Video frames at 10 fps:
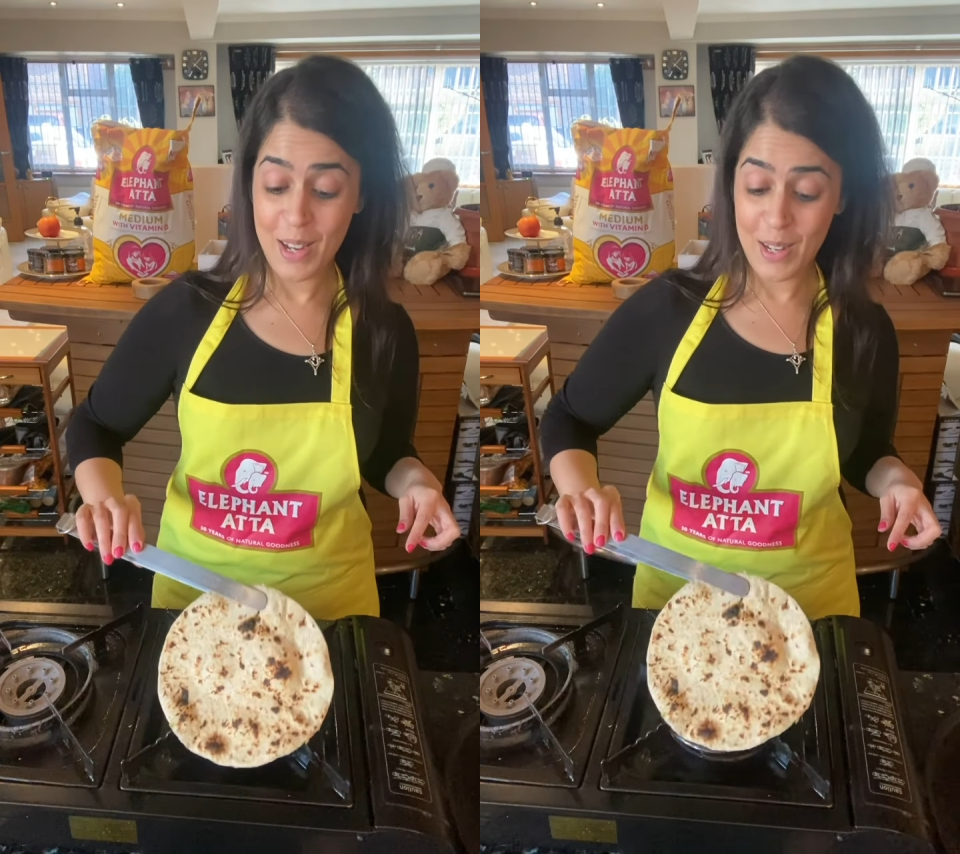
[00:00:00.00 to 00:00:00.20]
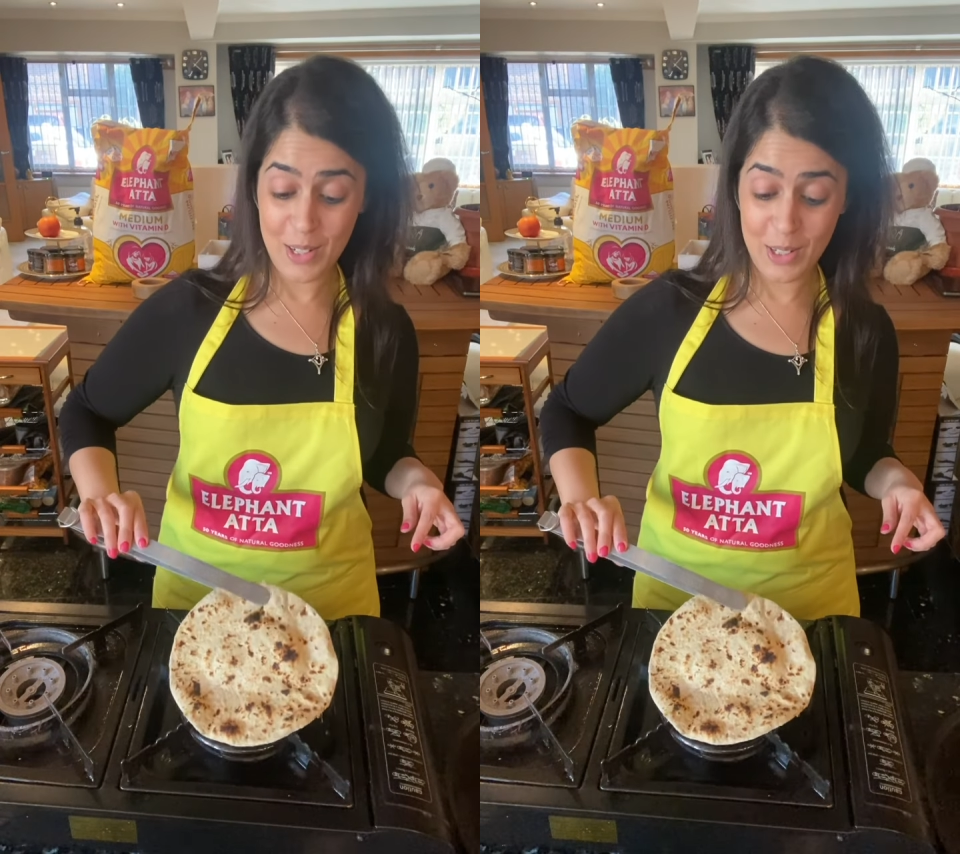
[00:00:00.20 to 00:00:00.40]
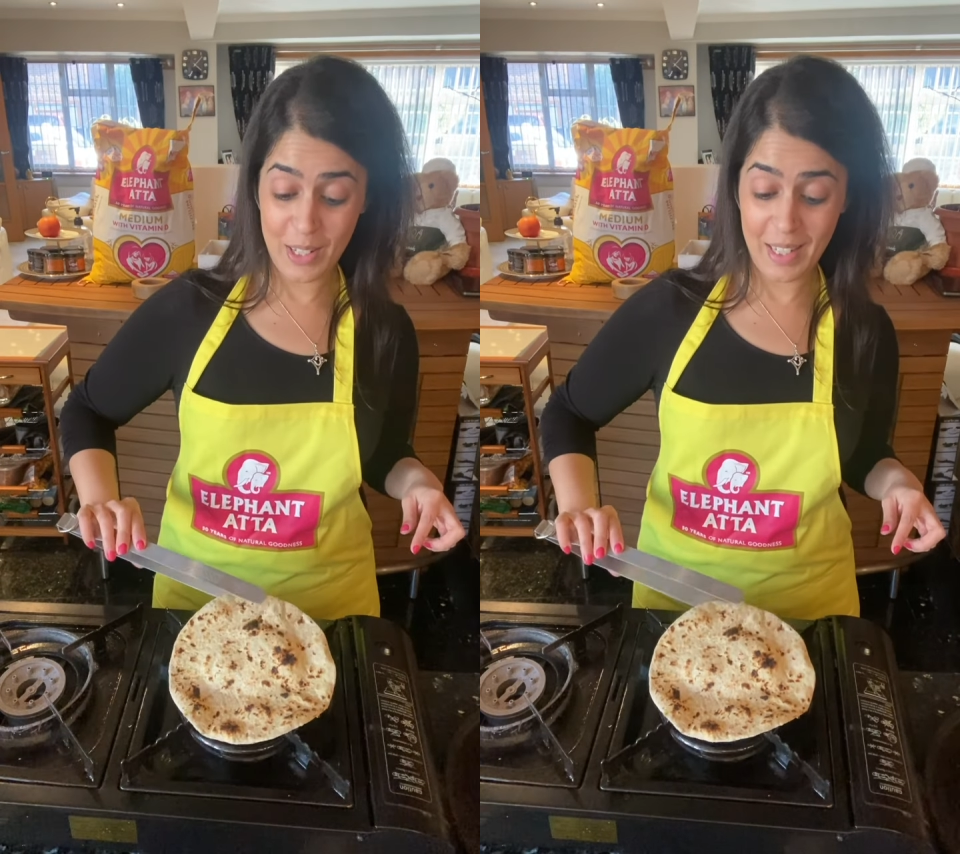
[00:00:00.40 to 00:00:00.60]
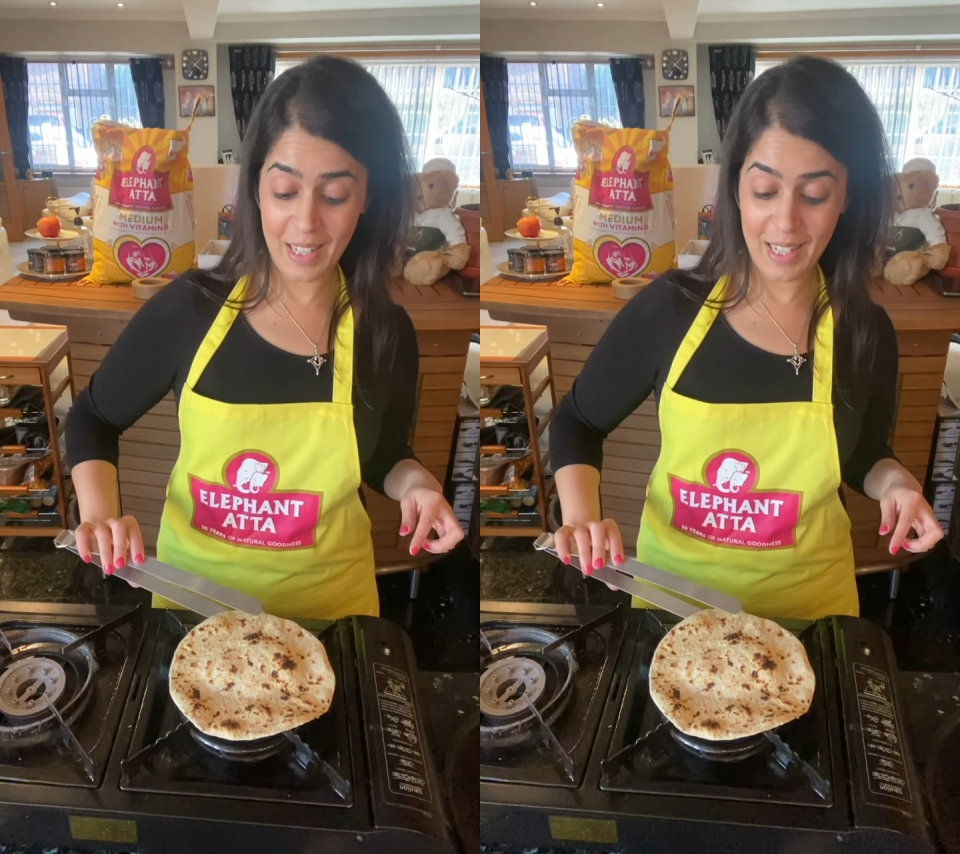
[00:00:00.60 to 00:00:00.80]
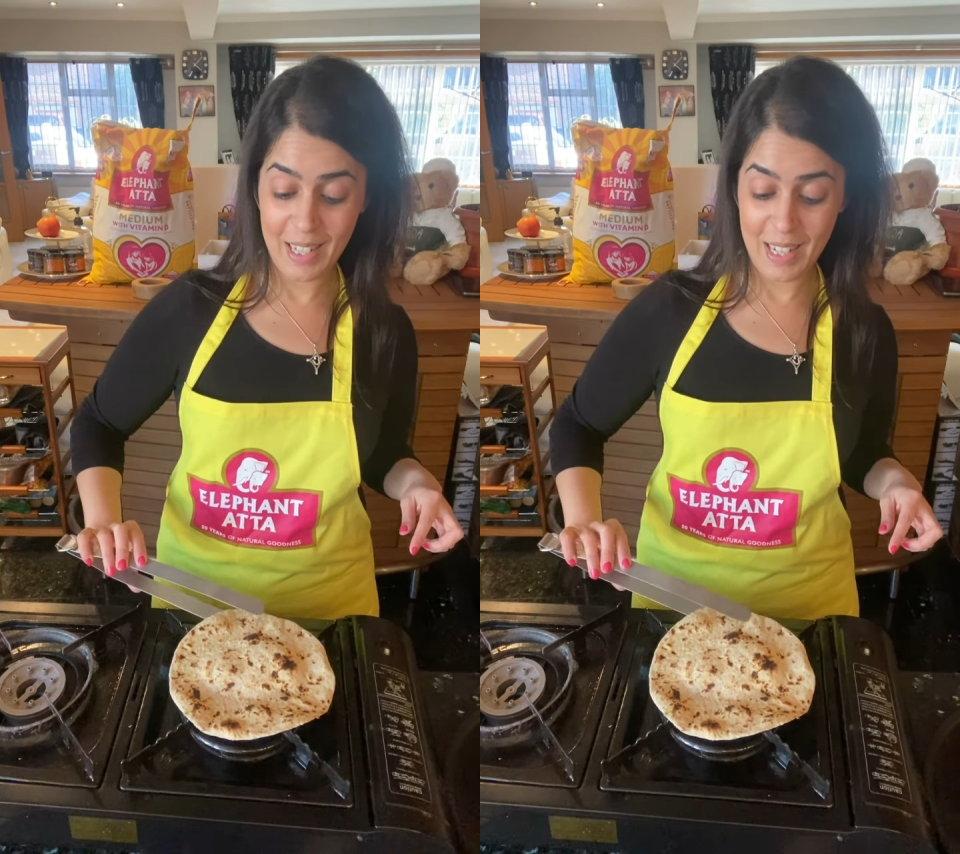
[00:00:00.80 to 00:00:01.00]
looking
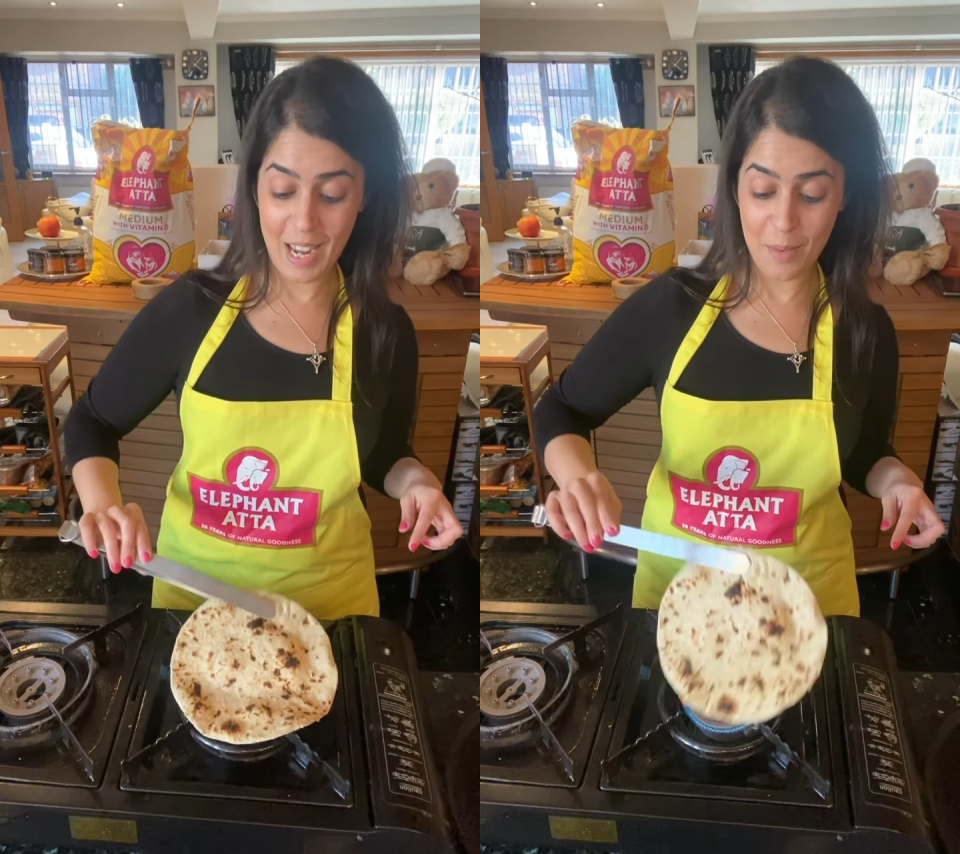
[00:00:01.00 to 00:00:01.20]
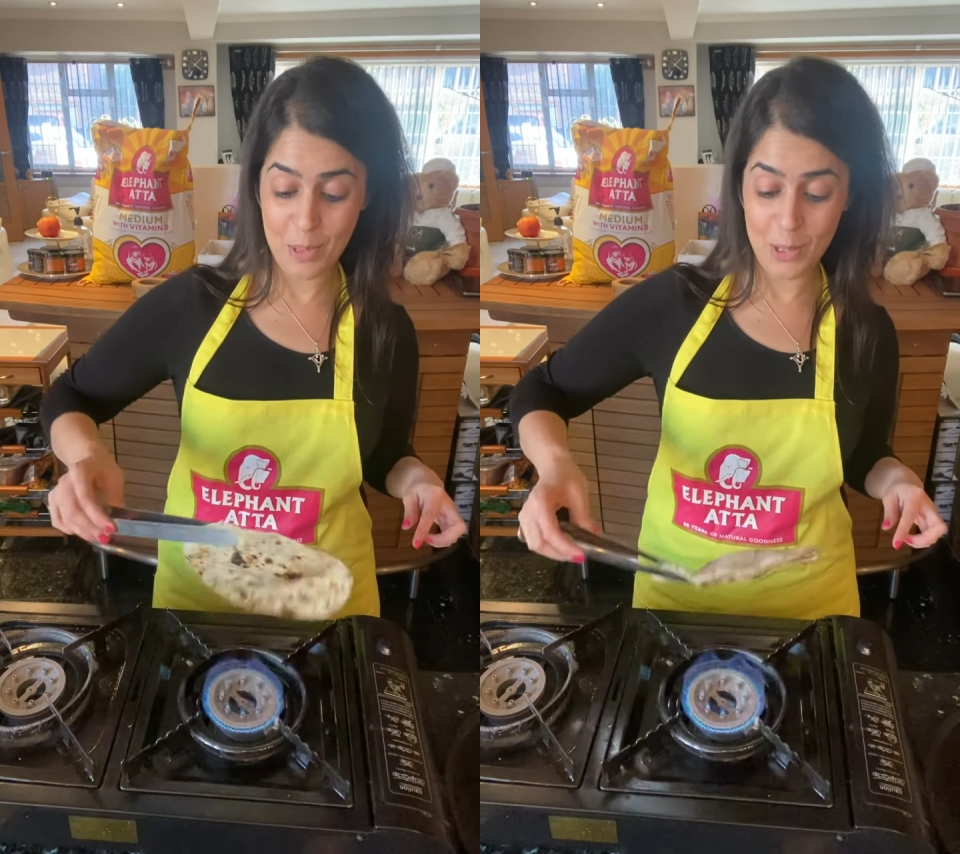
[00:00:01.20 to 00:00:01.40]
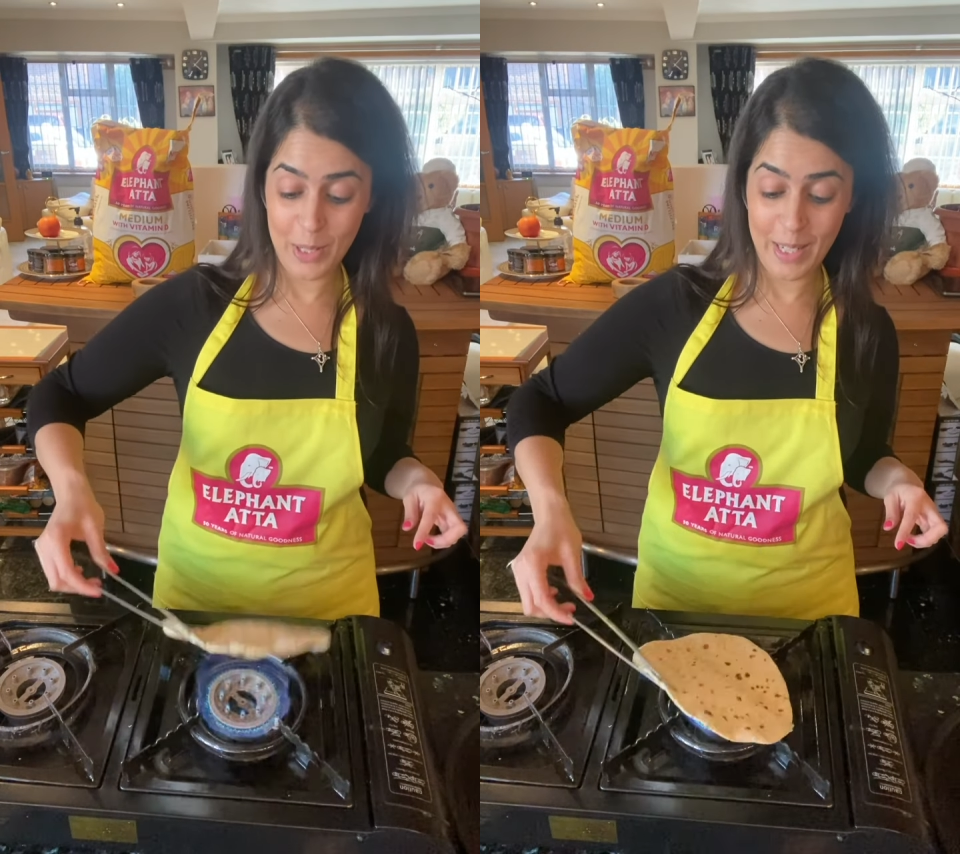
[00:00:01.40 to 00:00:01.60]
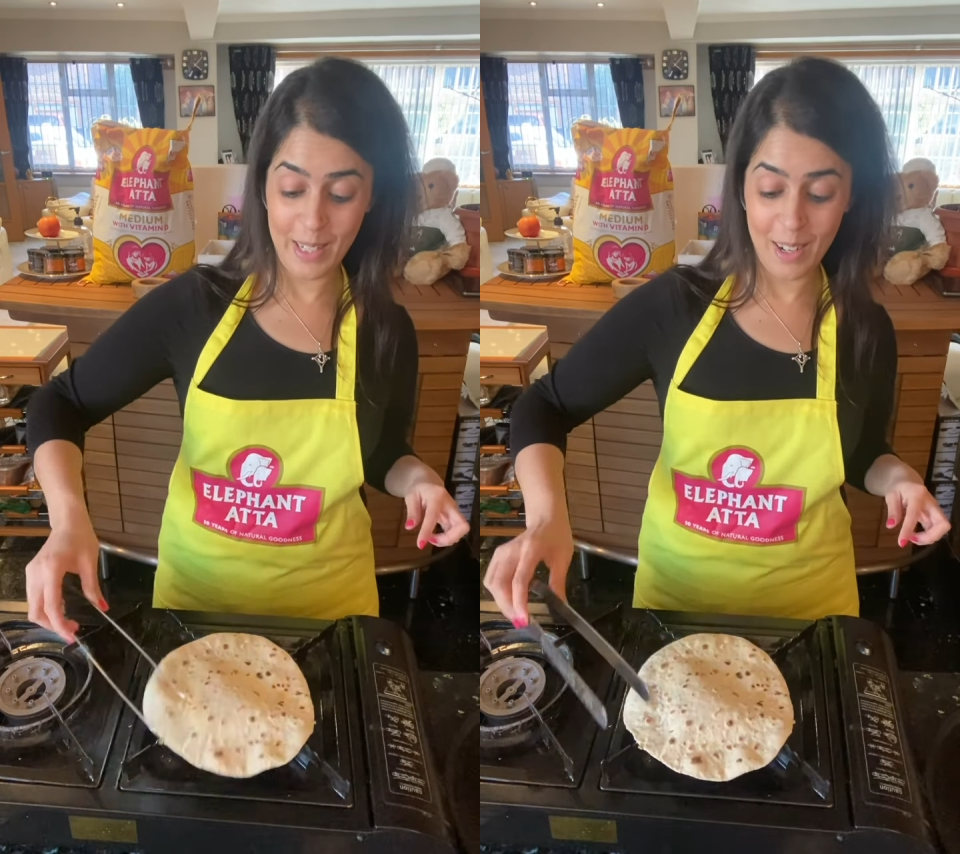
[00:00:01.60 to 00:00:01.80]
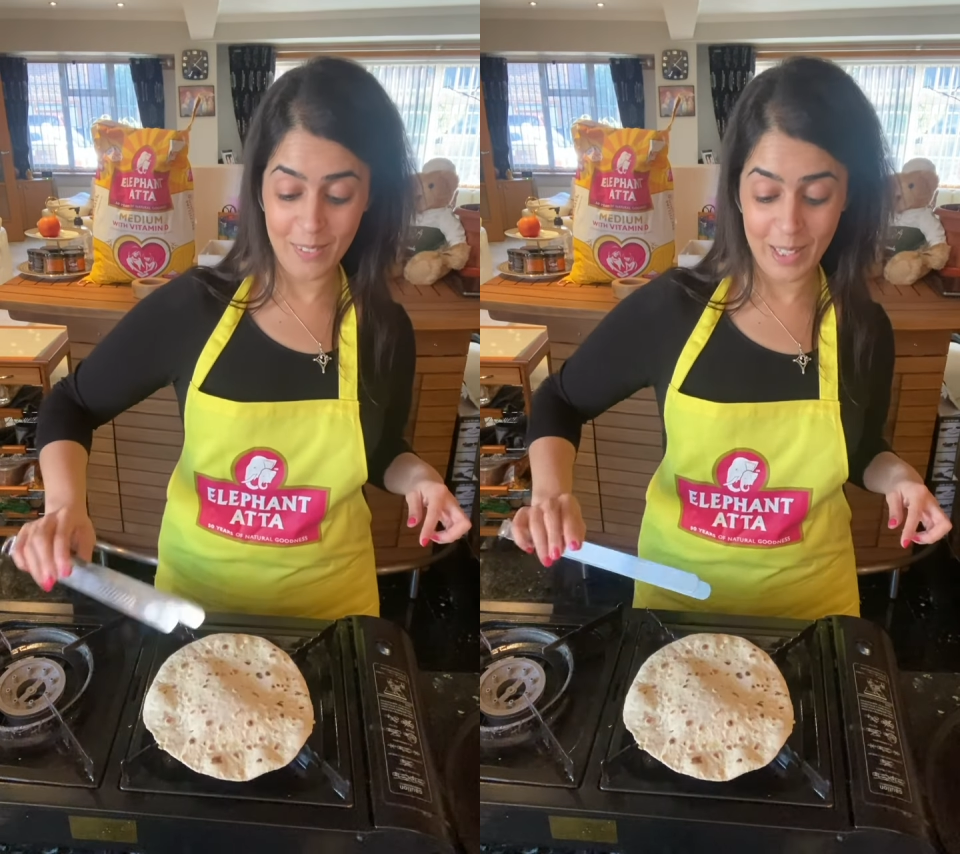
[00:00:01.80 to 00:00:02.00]
absolutely lovely.